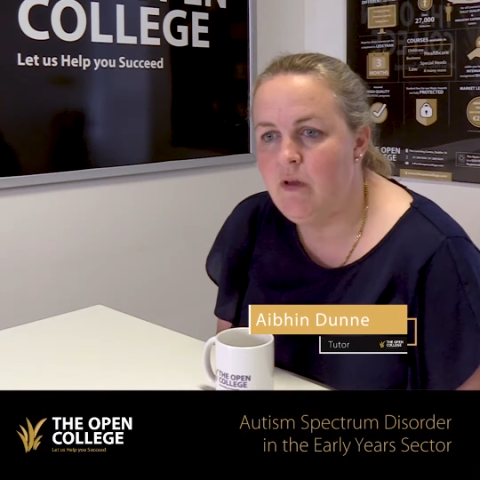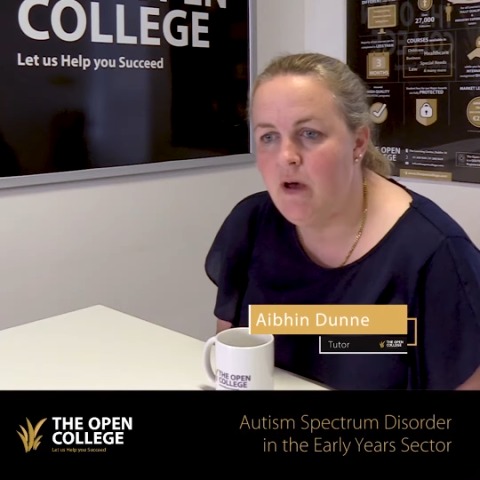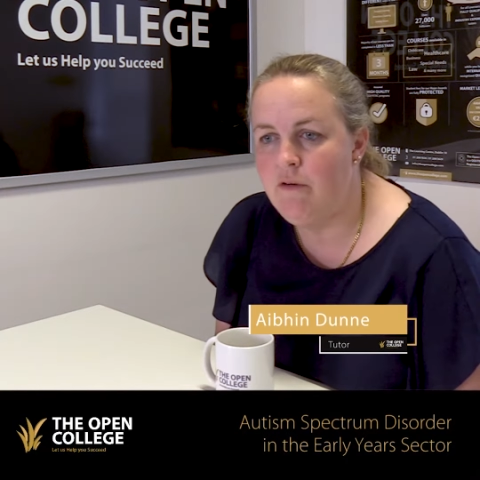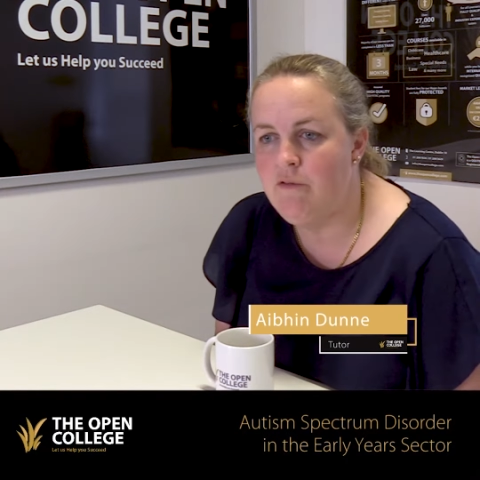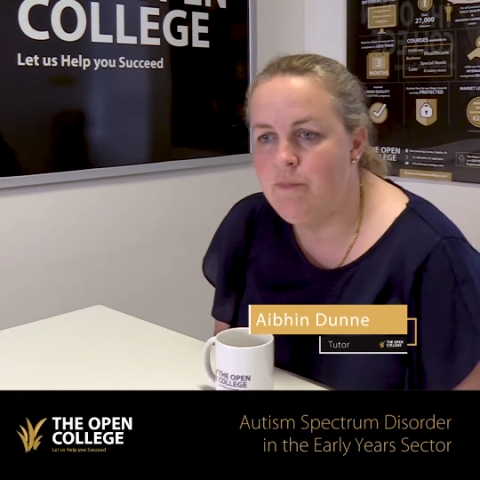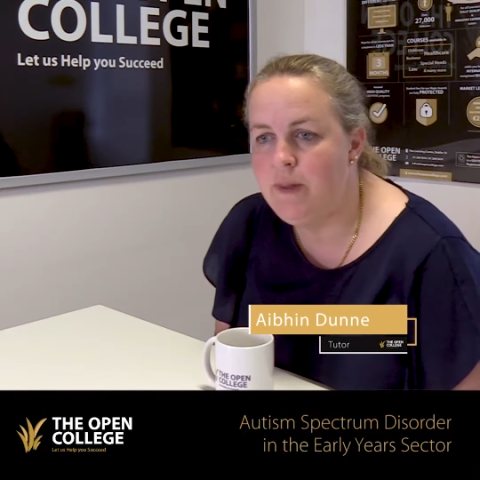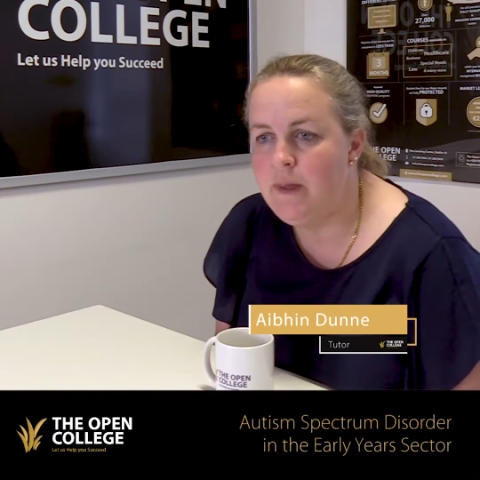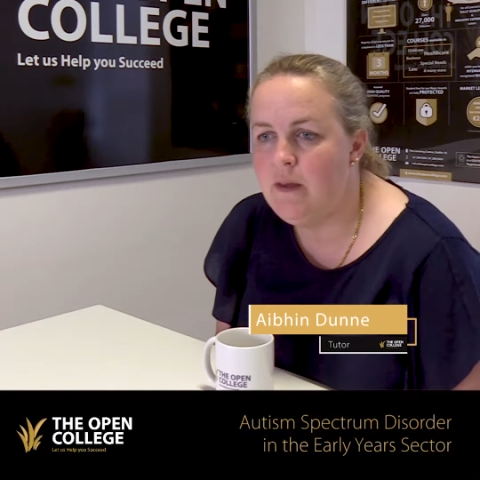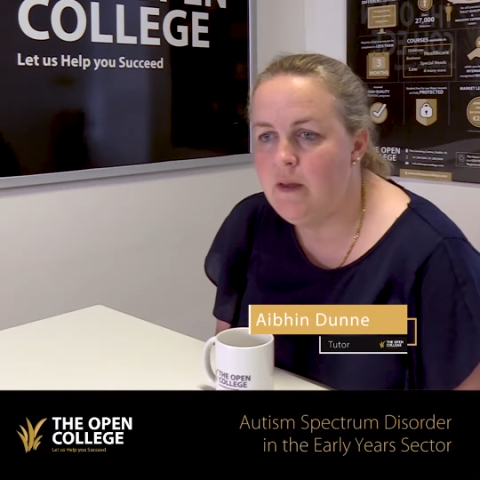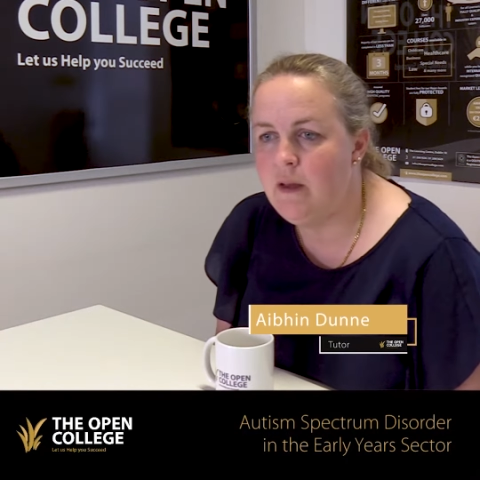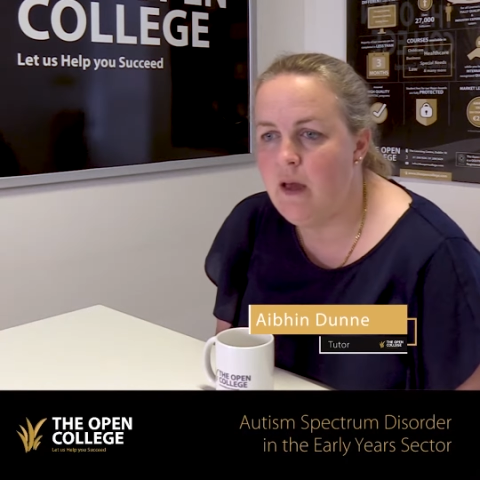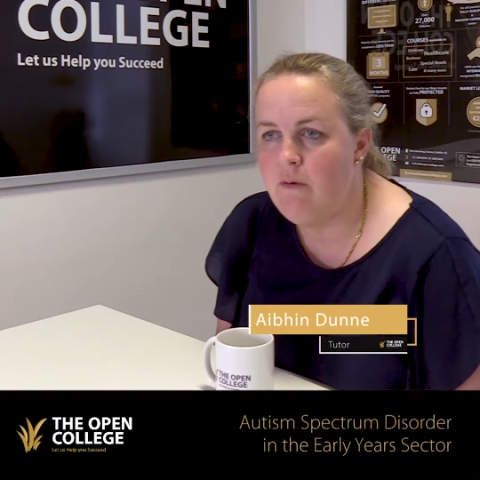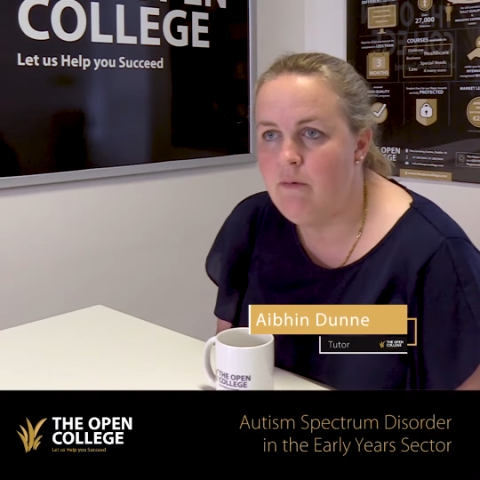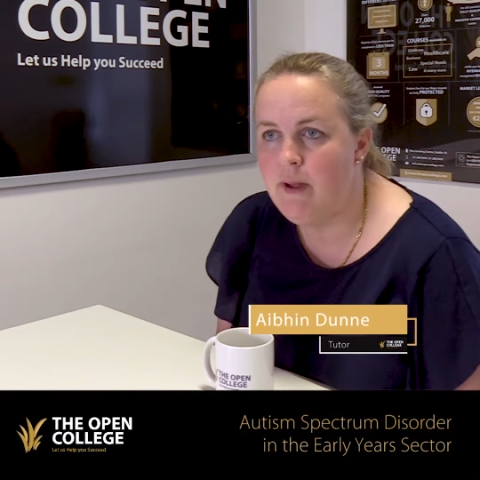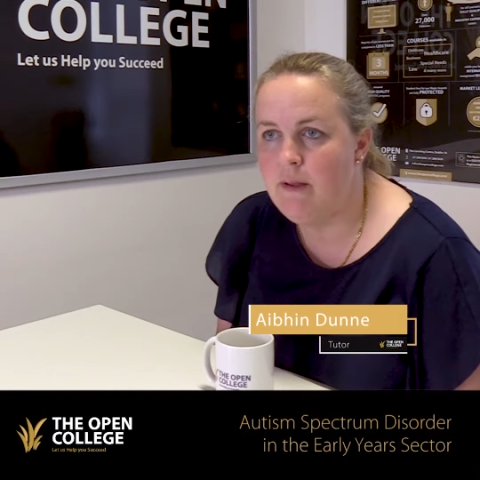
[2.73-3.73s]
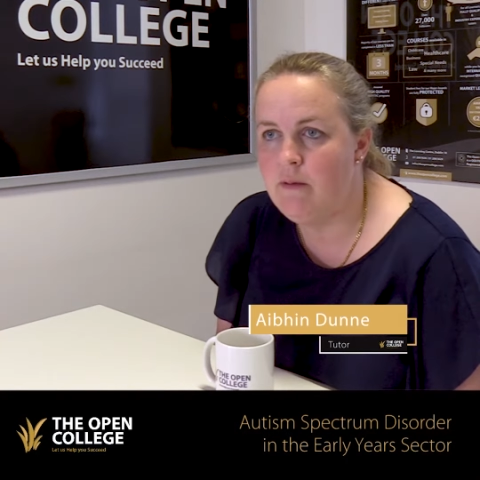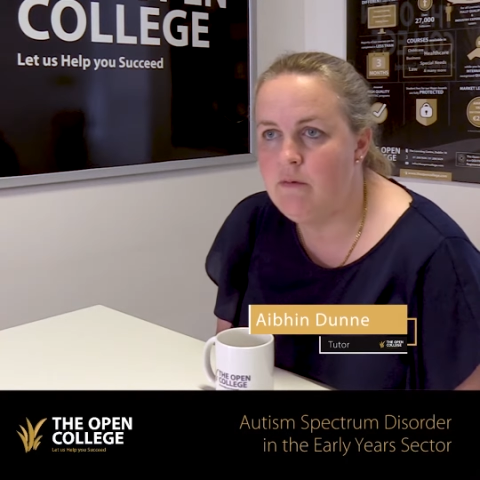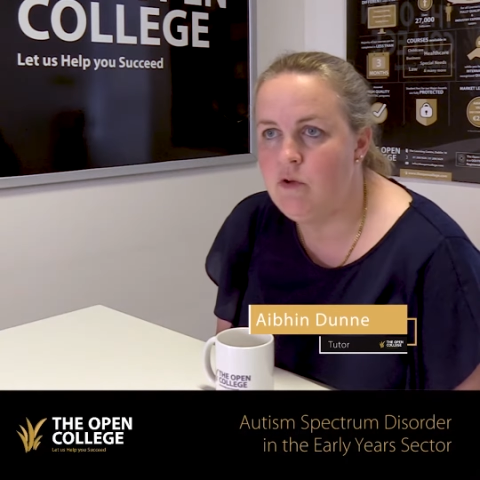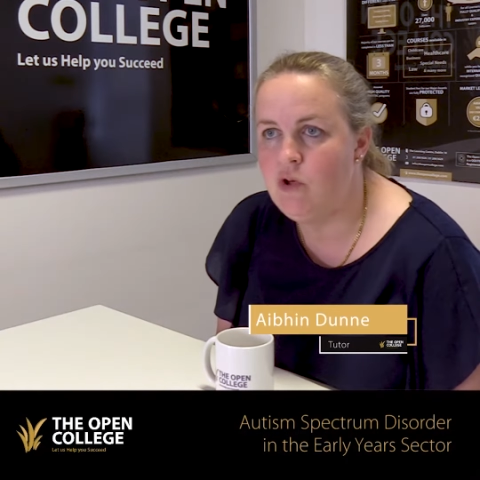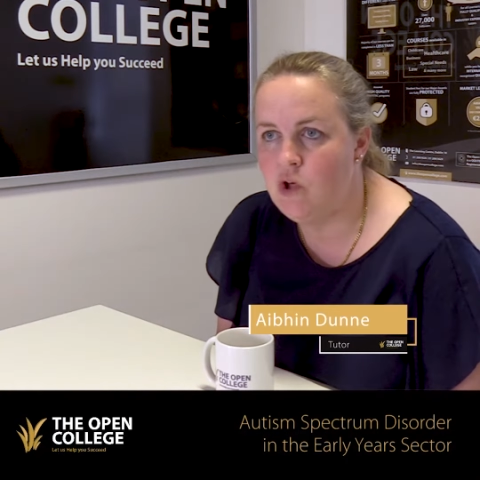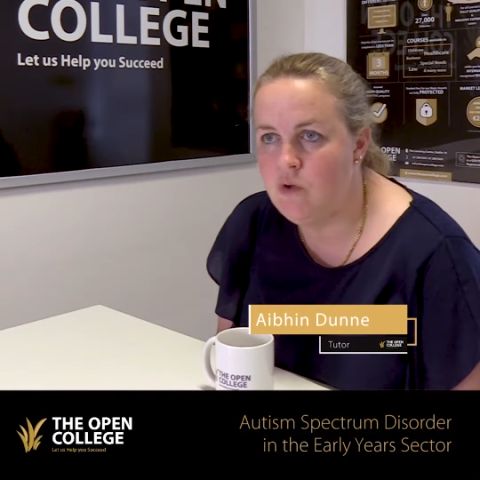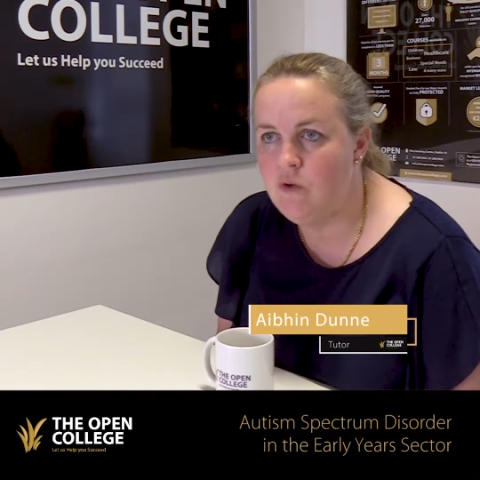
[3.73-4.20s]
of being around
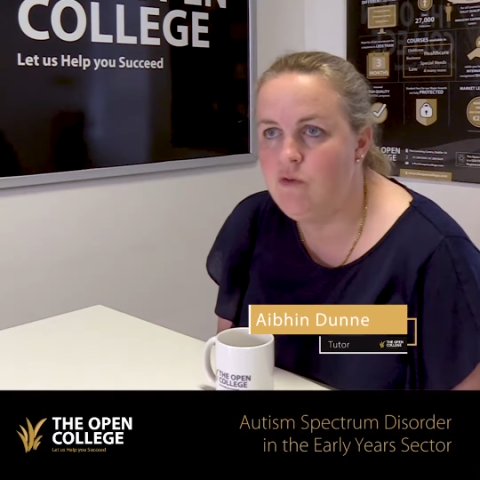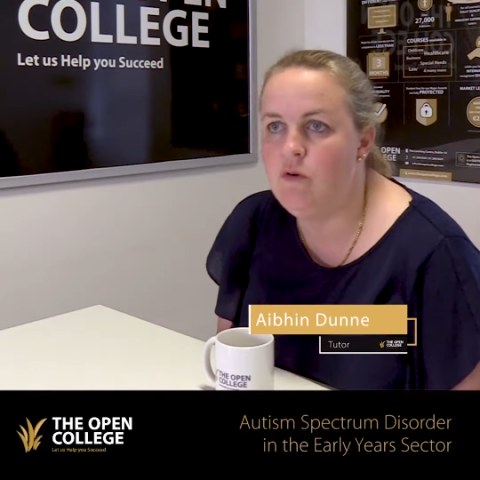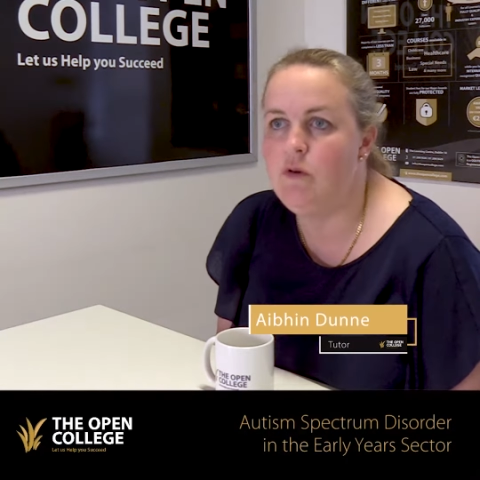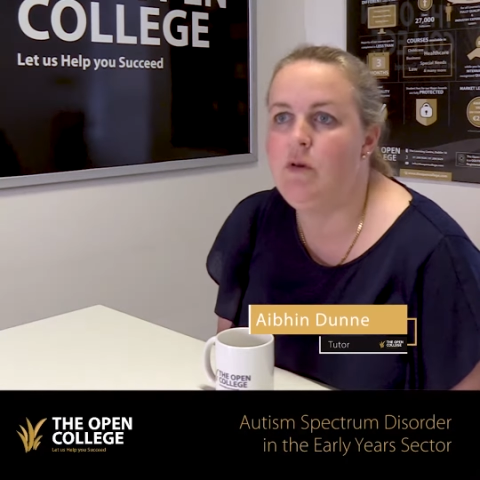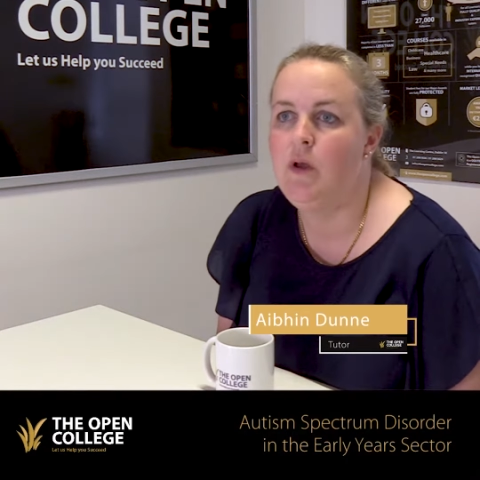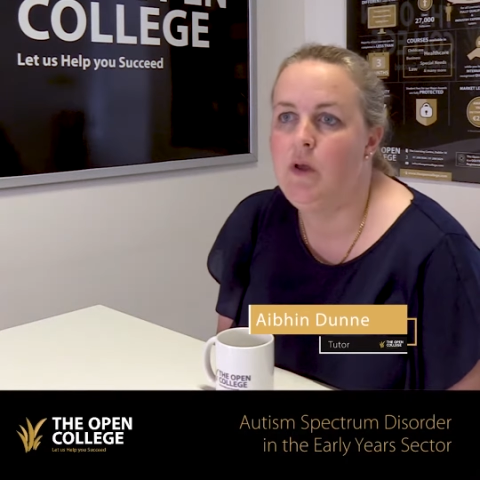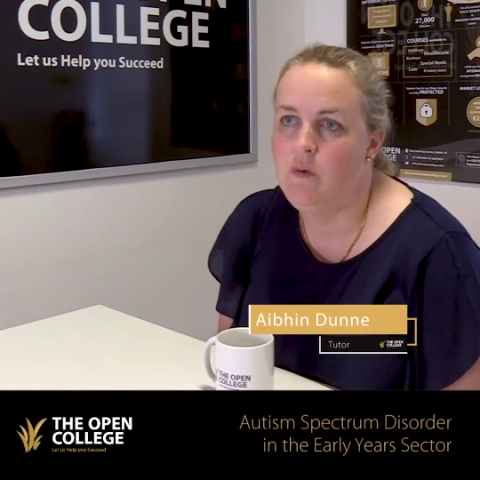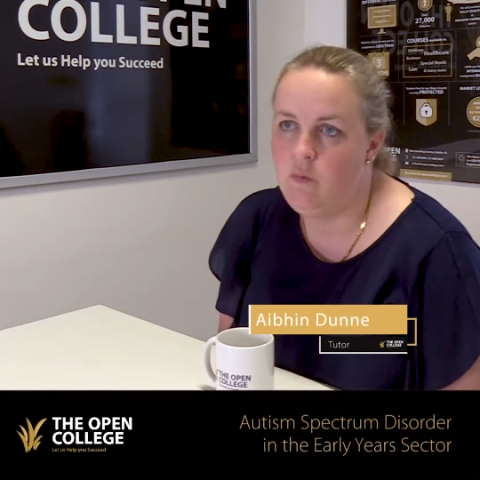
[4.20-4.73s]
children